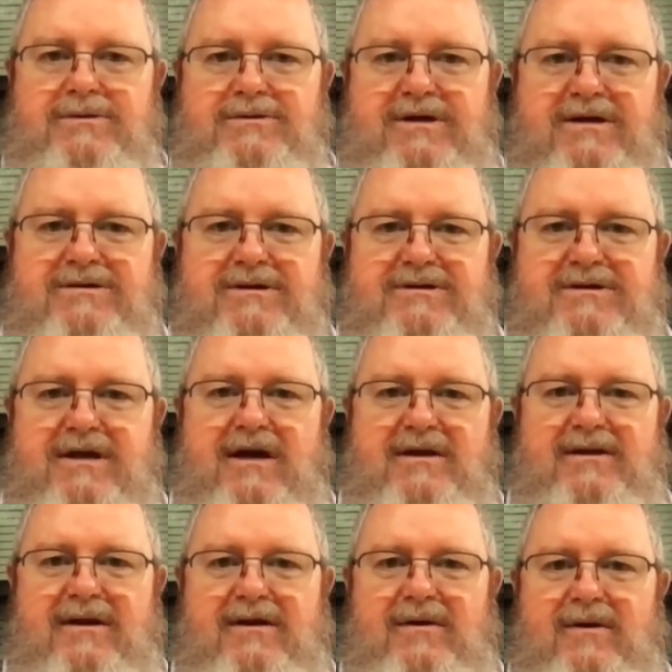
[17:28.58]
Jesus
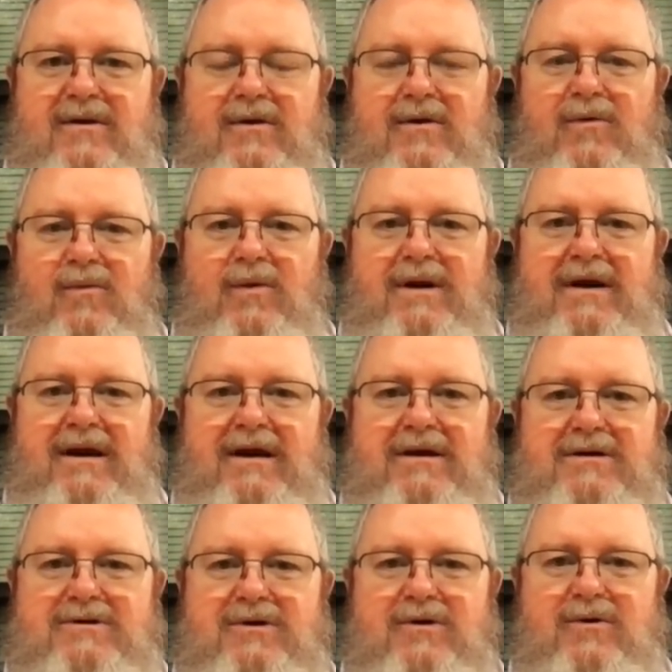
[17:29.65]
said that we
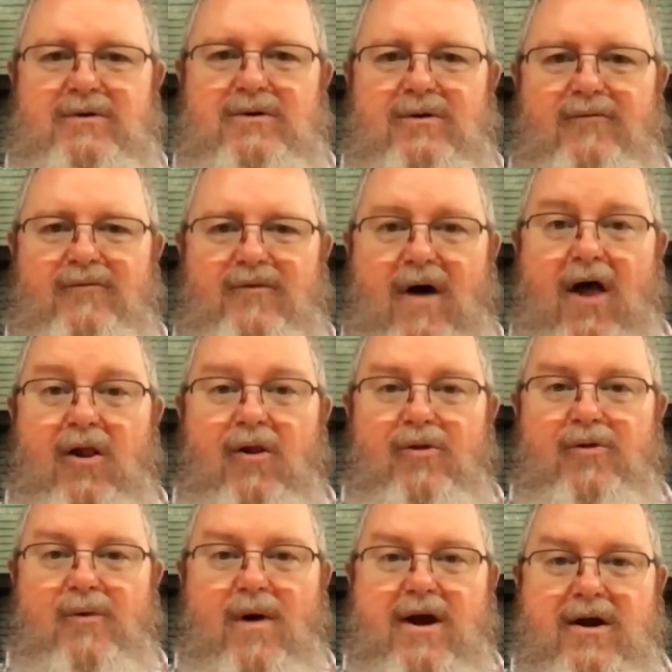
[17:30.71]
need to
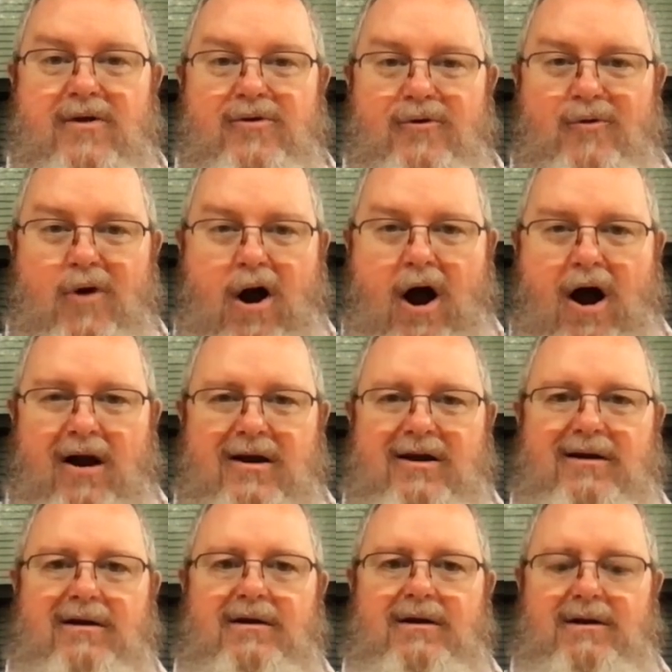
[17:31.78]
follow the way of the rock.
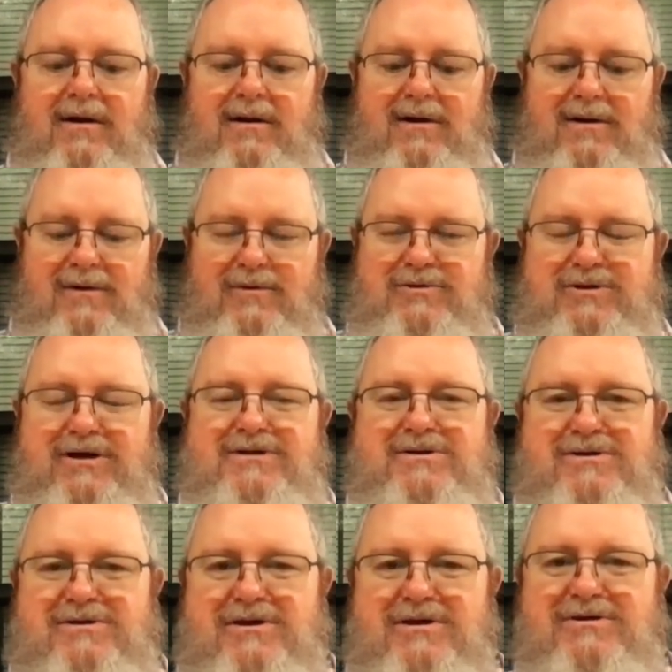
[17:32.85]
Well,
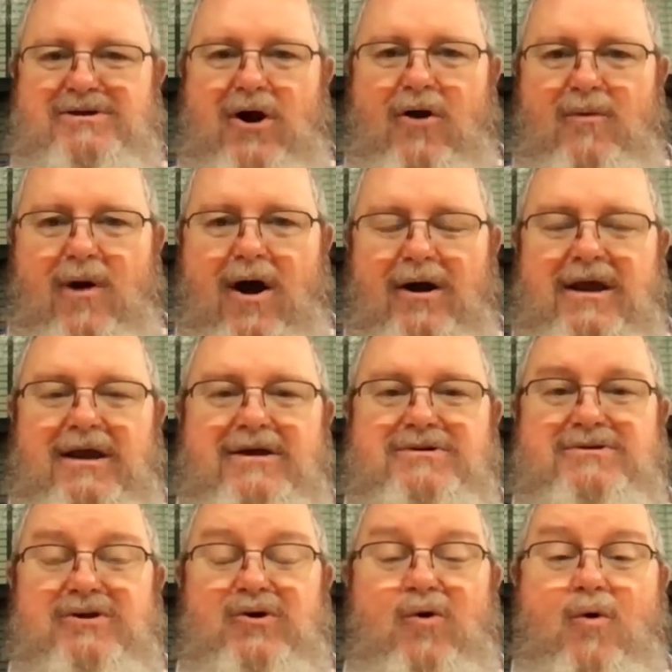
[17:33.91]
Jesus is our rock. He
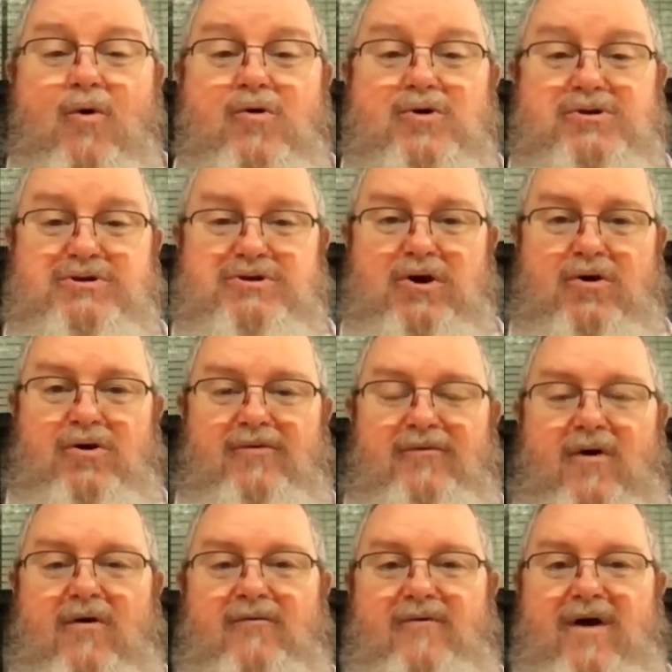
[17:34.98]
is the cornerstone
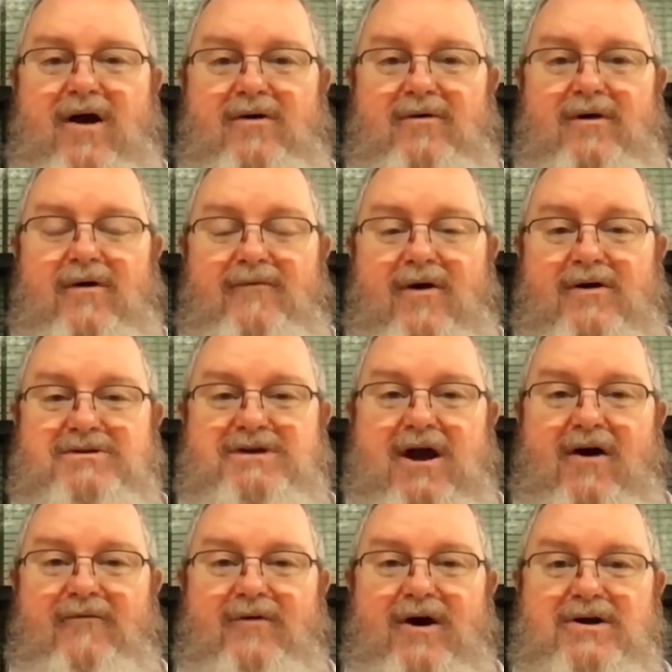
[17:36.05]
of our
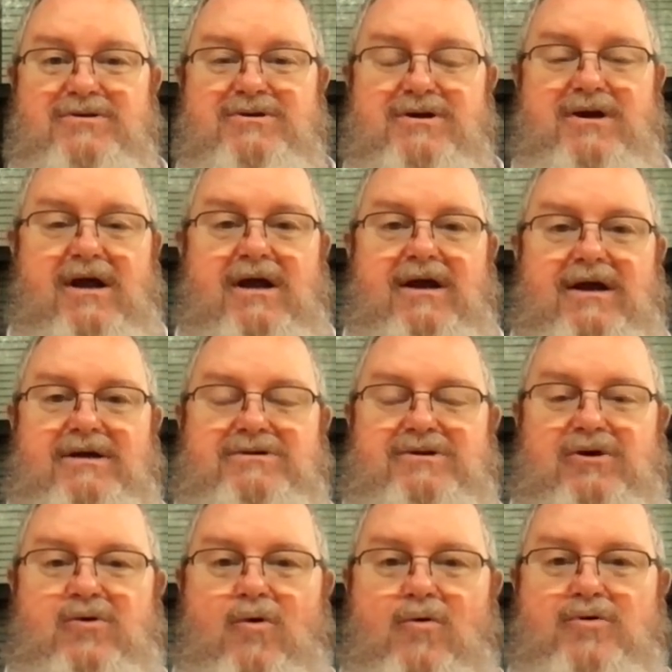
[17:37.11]
salvation. He's
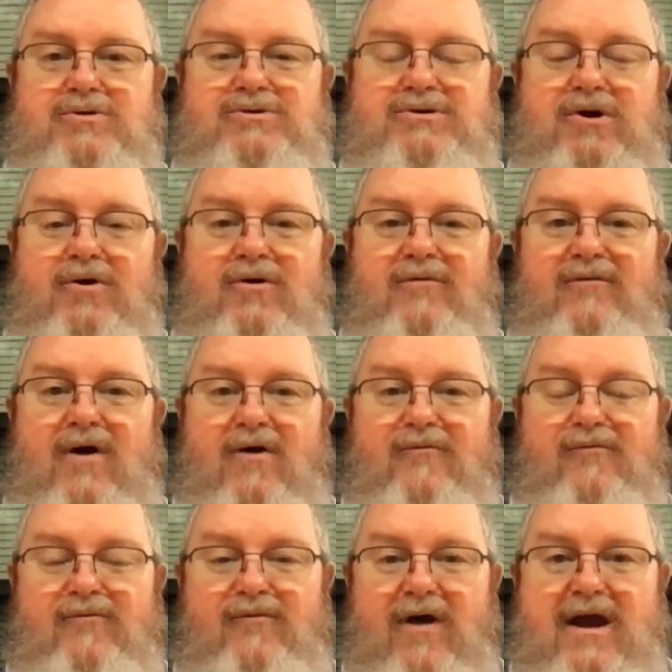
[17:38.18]
the cornerstone of our
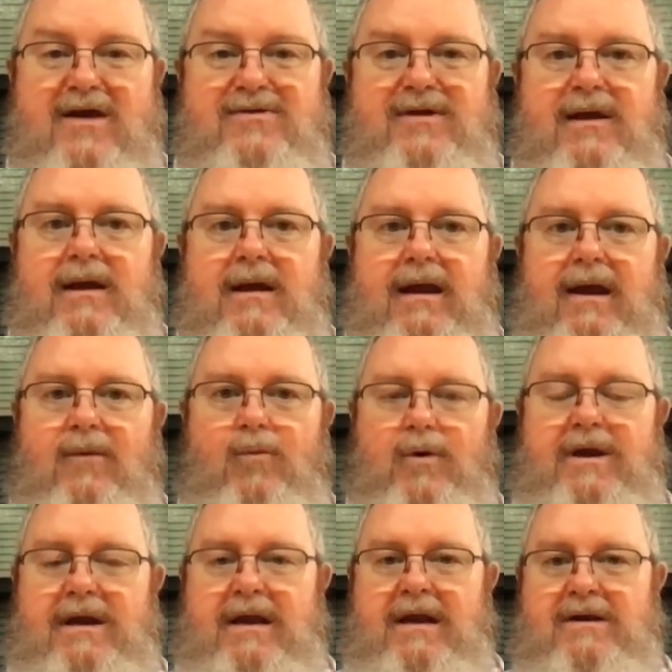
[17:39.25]
faith, and
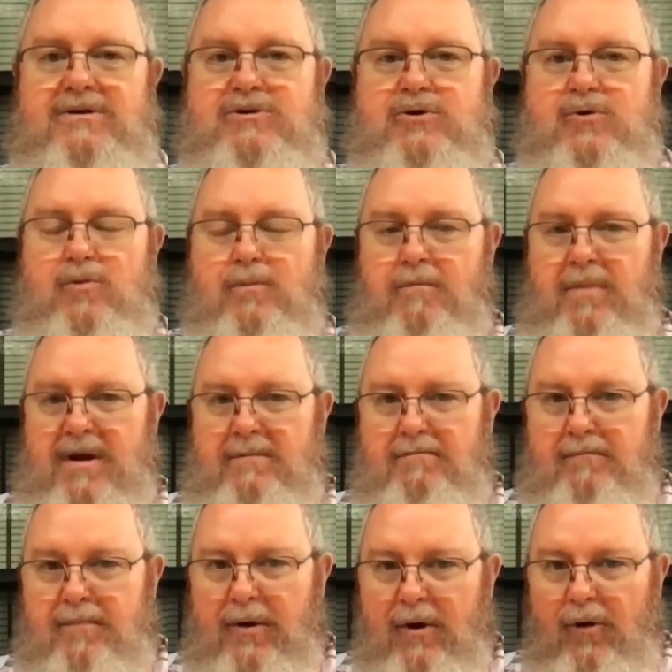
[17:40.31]
we need to be
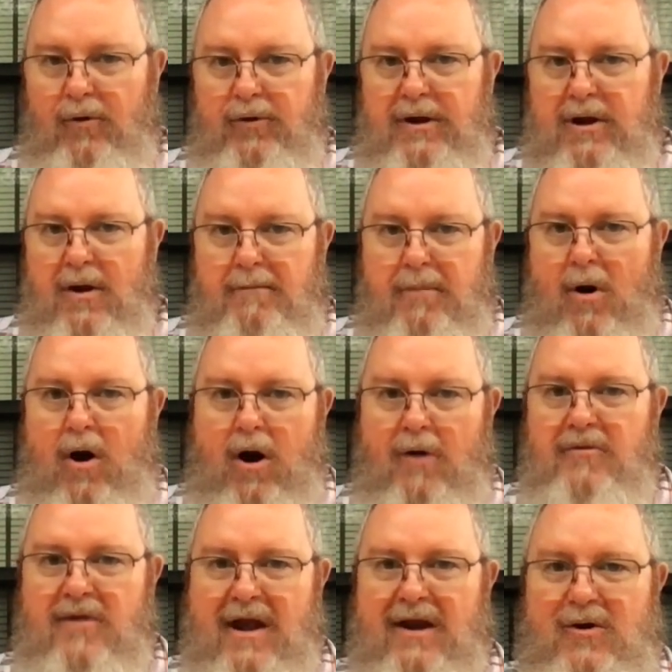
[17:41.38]
building
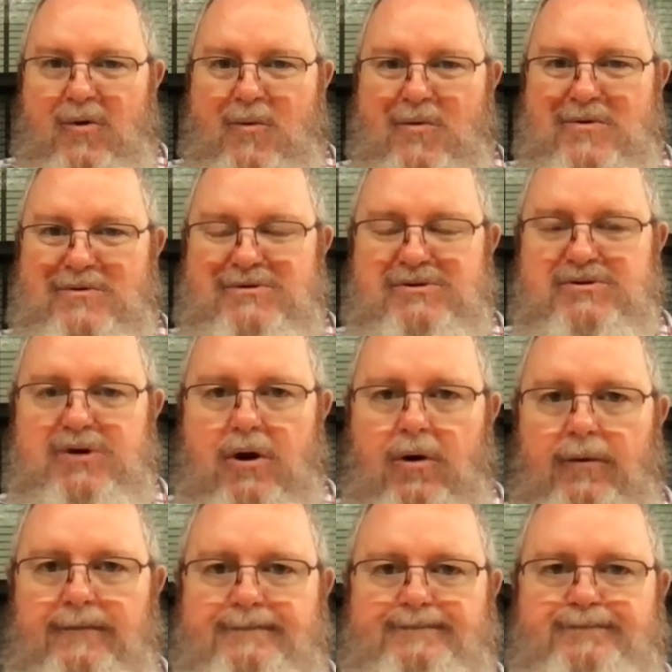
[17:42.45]
upon that cornerstone.